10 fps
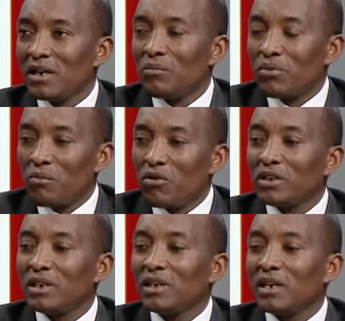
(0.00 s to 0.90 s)

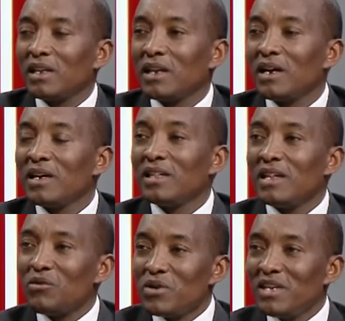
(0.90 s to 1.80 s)
Promoting Kenya, they
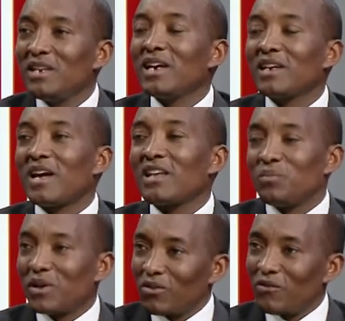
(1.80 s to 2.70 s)
are within that
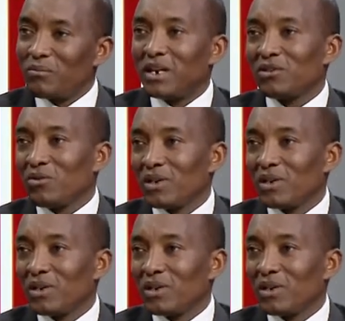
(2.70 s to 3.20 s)
aspect of a magical